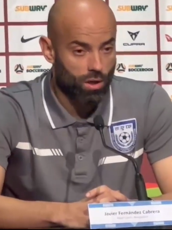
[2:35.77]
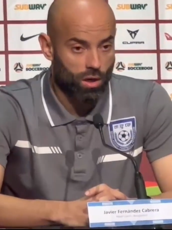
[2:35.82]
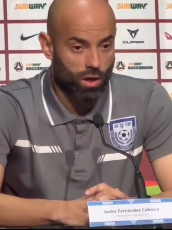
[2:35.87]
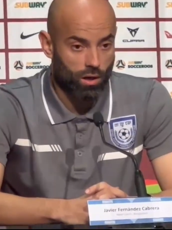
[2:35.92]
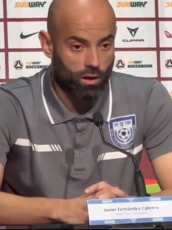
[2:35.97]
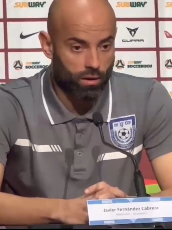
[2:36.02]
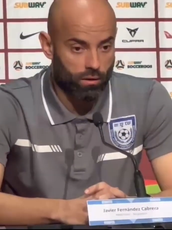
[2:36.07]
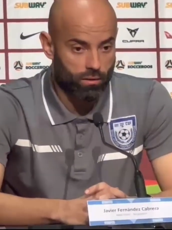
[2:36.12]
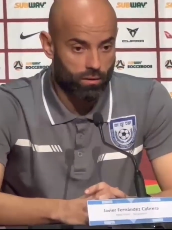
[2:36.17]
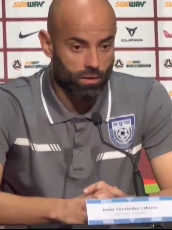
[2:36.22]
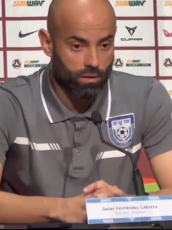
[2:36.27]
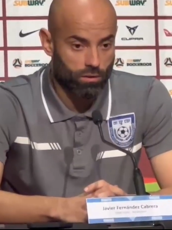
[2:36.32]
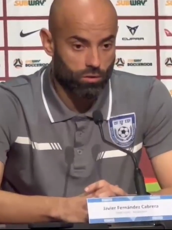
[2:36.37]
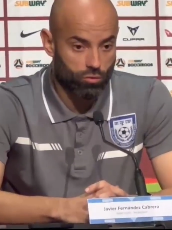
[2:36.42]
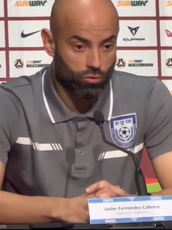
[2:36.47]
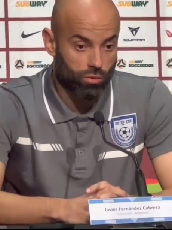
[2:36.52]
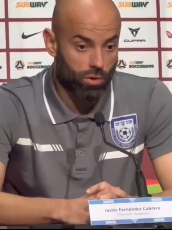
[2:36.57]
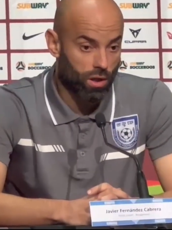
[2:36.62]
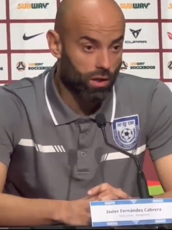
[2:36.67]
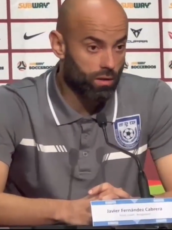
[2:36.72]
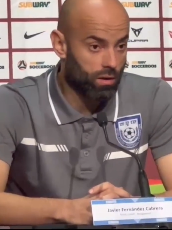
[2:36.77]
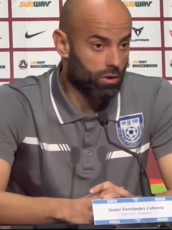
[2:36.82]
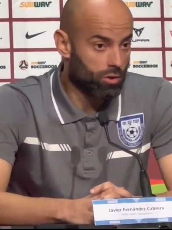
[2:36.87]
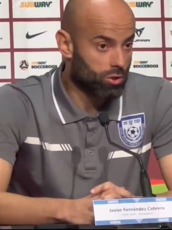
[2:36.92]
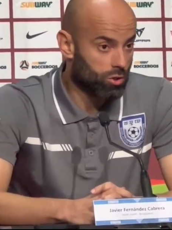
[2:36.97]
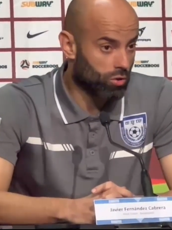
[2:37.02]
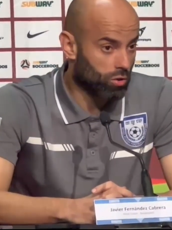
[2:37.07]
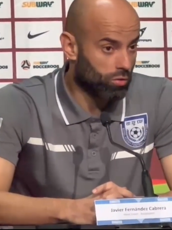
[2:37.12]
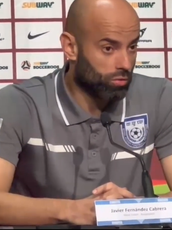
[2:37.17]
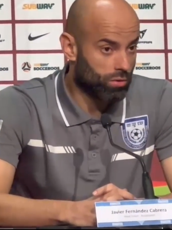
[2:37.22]
And I think today they
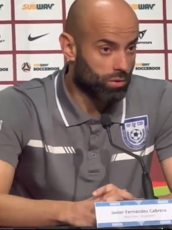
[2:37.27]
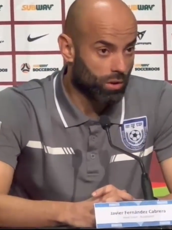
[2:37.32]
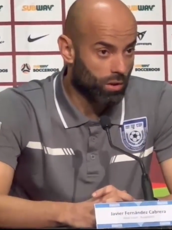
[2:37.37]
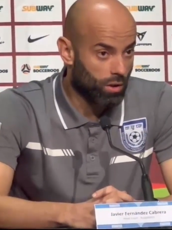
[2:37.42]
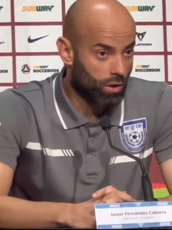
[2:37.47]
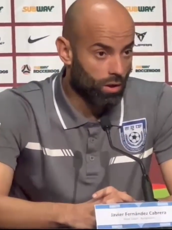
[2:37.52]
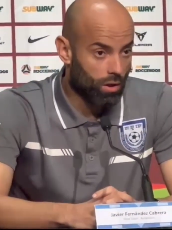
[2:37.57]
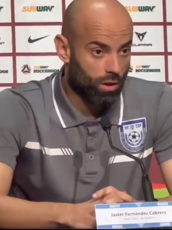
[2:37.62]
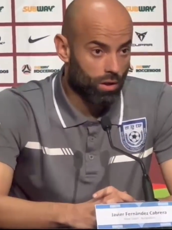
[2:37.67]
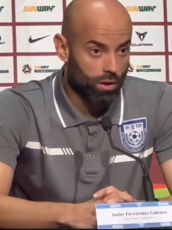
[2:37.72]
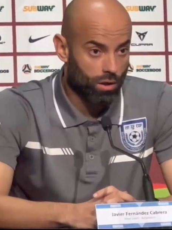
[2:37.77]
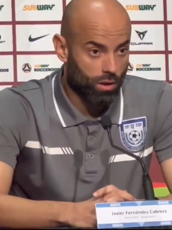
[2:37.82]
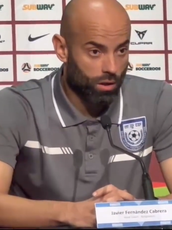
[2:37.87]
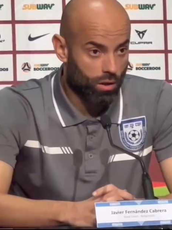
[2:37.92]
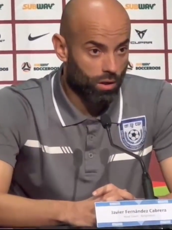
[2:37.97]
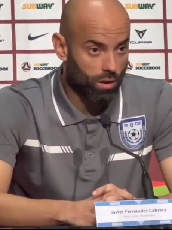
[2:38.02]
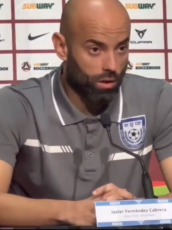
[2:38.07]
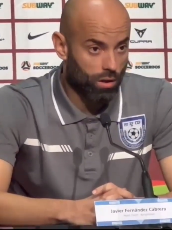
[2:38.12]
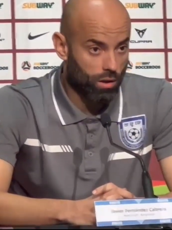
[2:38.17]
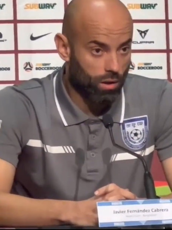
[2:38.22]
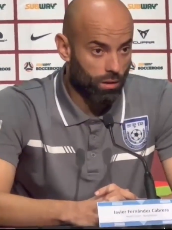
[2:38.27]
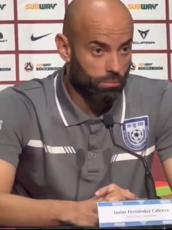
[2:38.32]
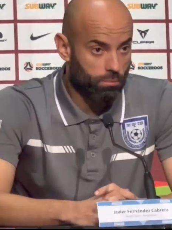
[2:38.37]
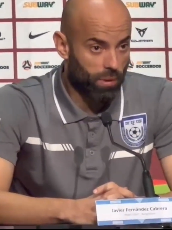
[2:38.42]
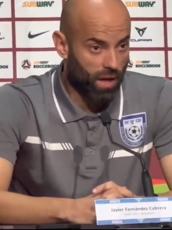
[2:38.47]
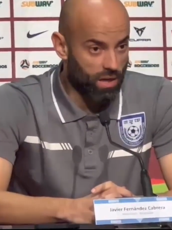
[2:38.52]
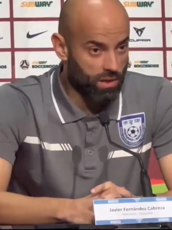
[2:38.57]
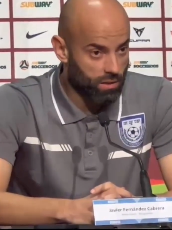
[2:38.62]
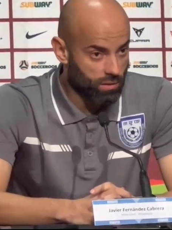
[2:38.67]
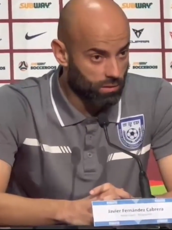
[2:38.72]
showed
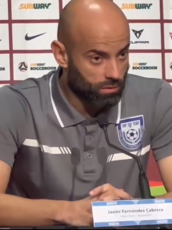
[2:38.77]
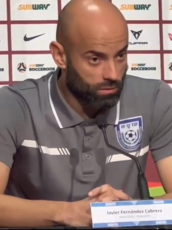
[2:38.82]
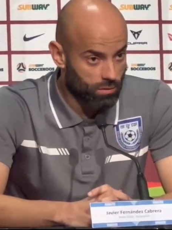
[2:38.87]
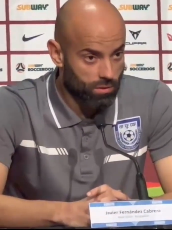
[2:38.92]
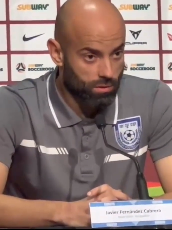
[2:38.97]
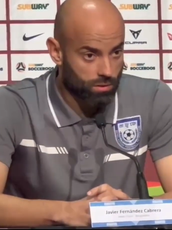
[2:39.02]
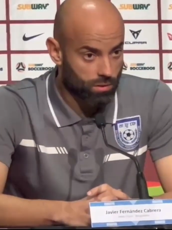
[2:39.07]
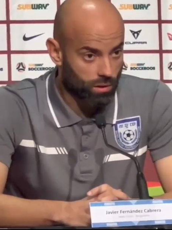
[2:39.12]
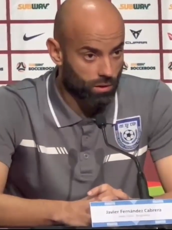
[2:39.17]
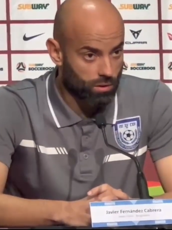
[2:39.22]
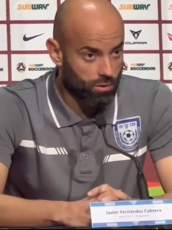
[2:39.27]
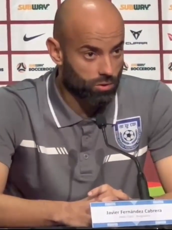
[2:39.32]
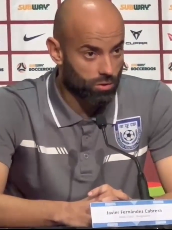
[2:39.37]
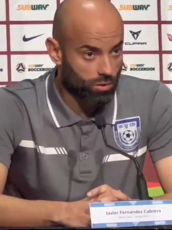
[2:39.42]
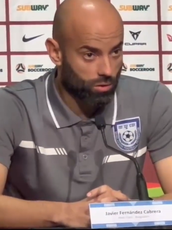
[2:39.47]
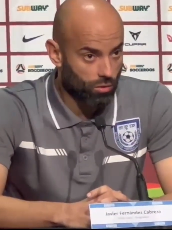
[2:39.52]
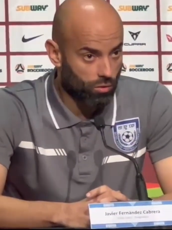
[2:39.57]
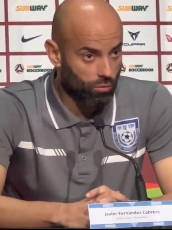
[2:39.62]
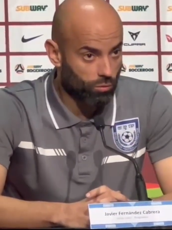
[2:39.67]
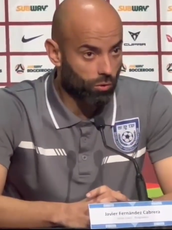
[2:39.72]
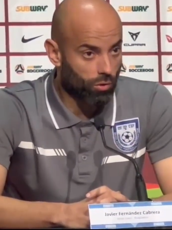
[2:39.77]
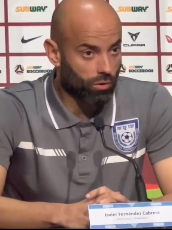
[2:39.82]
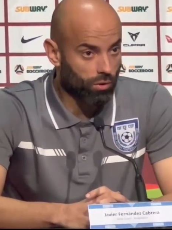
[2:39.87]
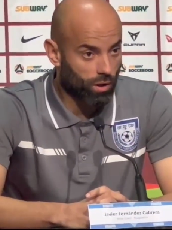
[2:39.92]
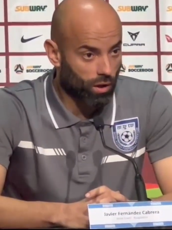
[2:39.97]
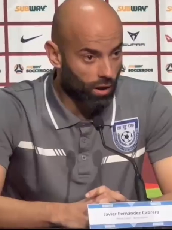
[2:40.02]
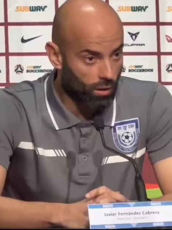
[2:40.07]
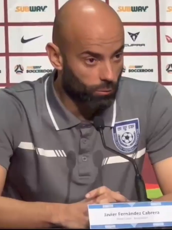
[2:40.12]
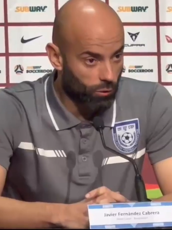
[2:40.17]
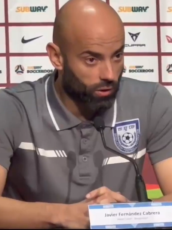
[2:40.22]
patience, they show more
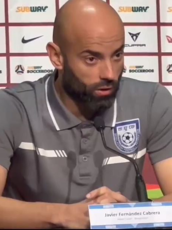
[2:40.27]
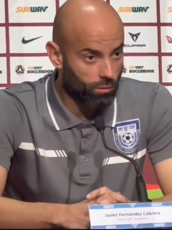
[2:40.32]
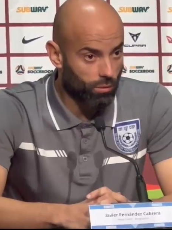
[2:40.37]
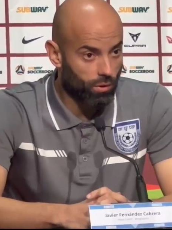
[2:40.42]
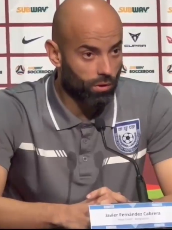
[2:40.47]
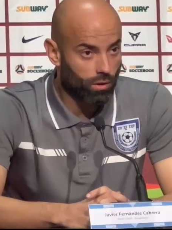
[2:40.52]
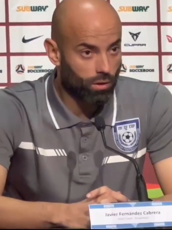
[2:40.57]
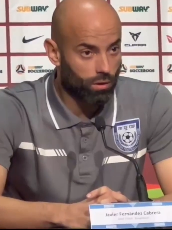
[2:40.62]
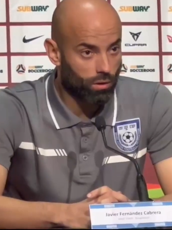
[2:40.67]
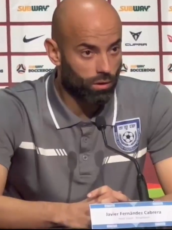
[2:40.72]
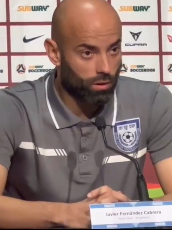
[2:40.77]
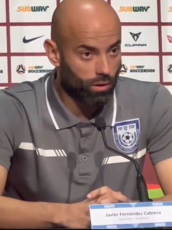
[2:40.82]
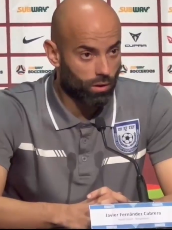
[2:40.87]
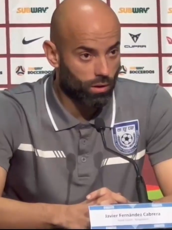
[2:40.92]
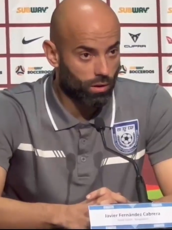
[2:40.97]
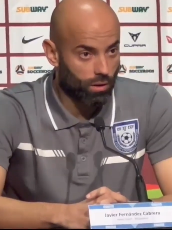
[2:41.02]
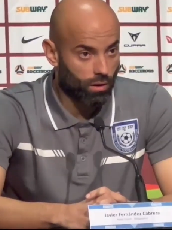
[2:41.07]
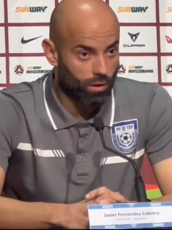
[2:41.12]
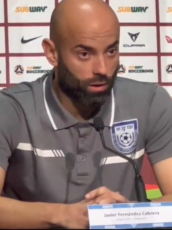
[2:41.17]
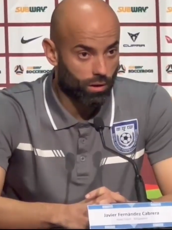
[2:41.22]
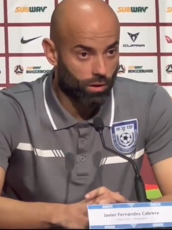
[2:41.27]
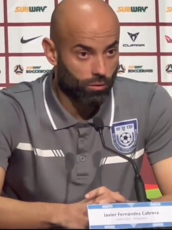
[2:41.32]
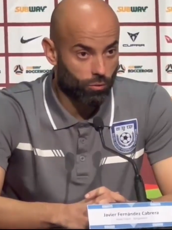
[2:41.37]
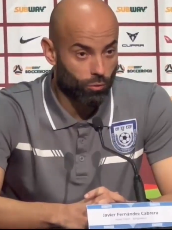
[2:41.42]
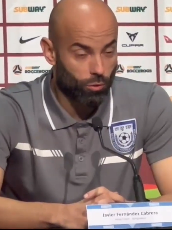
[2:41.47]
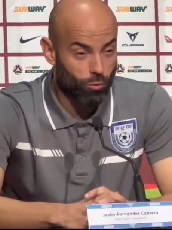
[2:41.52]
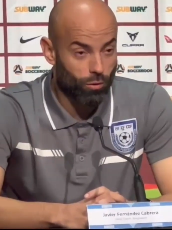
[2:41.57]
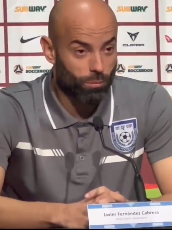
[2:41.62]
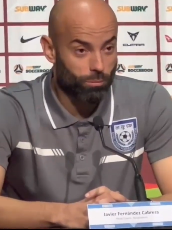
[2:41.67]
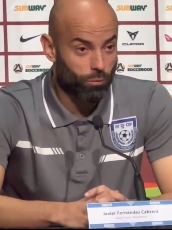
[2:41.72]
calm on the ball.
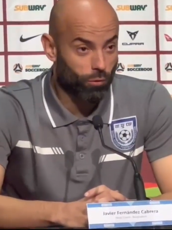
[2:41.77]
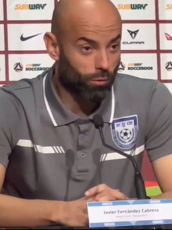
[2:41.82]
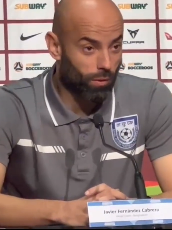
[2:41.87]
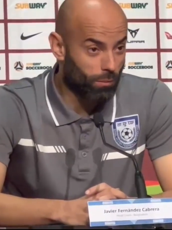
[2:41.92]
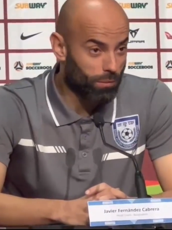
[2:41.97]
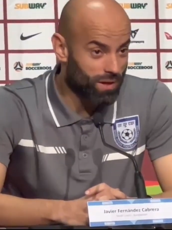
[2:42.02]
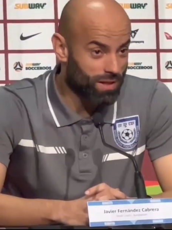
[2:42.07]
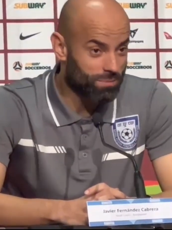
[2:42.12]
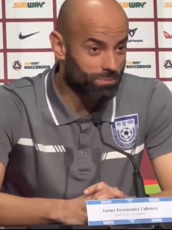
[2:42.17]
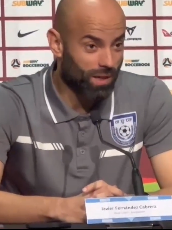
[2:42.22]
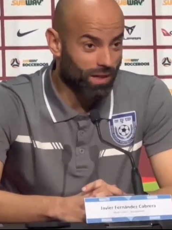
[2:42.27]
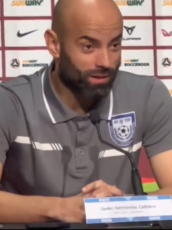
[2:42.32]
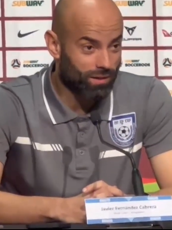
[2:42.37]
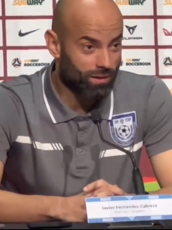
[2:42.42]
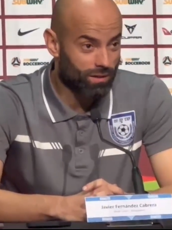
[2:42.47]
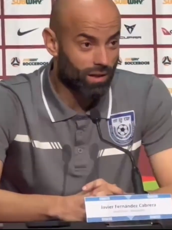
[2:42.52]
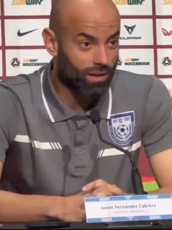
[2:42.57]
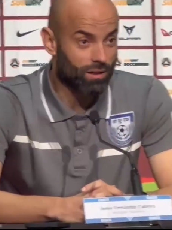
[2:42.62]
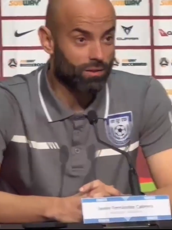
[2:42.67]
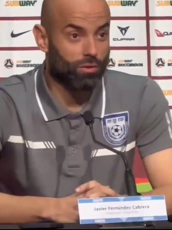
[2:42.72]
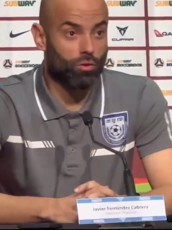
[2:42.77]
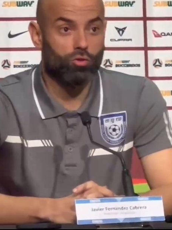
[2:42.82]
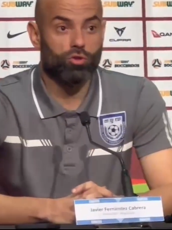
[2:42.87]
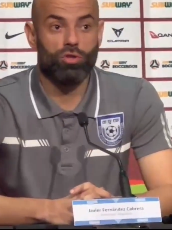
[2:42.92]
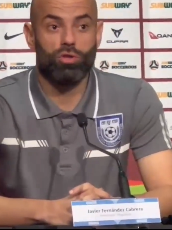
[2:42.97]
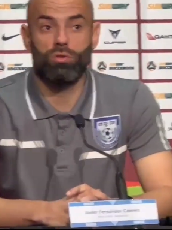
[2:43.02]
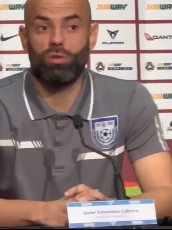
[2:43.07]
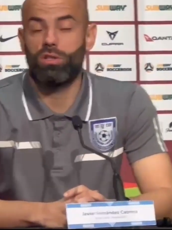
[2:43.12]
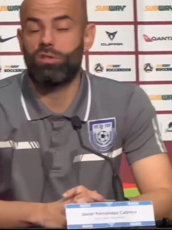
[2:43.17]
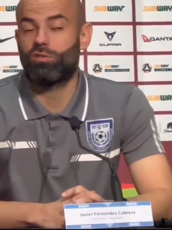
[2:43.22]
We were probably expecting that in those
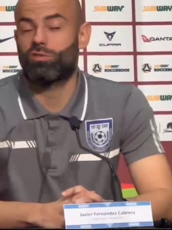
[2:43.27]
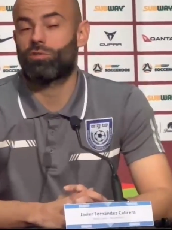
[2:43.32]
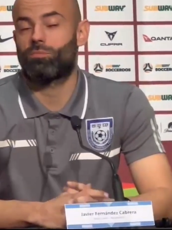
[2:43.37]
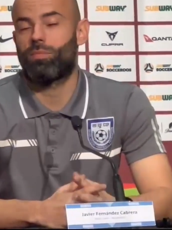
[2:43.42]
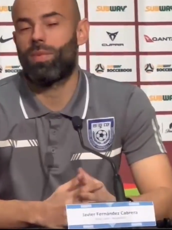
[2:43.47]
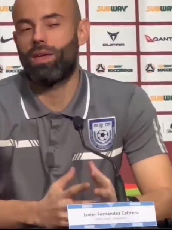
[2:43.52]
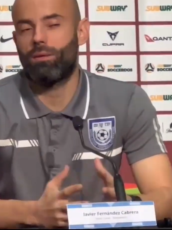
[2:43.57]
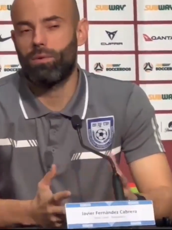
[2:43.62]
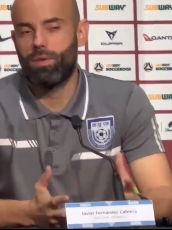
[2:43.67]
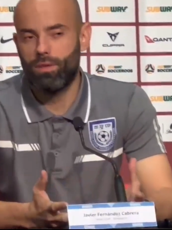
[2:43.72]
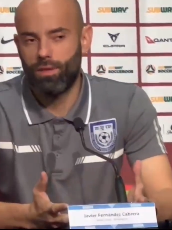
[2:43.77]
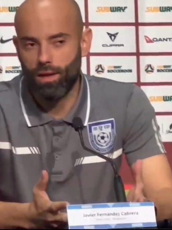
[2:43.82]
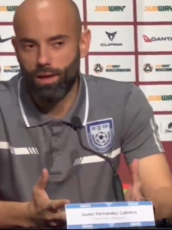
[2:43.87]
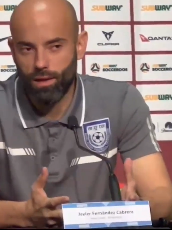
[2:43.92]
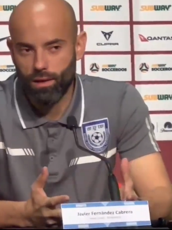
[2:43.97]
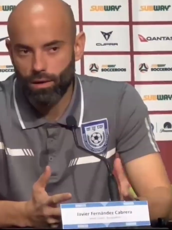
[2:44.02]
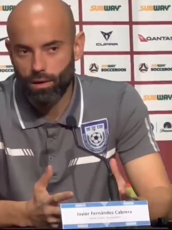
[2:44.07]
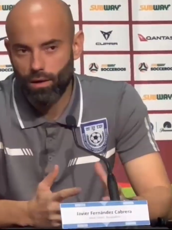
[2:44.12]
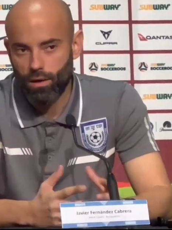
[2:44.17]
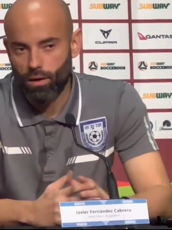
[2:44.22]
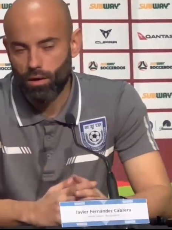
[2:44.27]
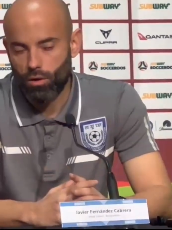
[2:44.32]
situations maybe they